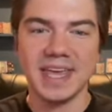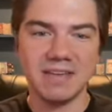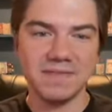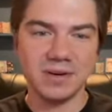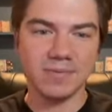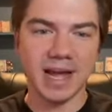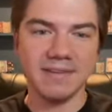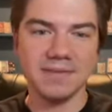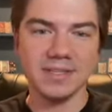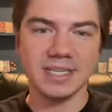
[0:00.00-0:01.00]
If your
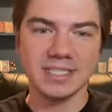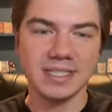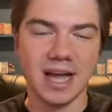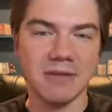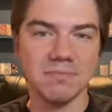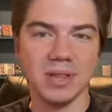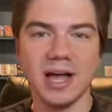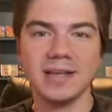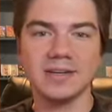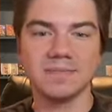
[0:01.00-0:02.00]
rival does not
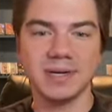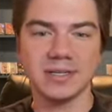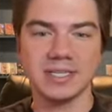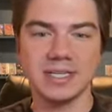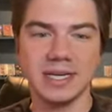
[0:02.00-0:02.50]
block your Piercing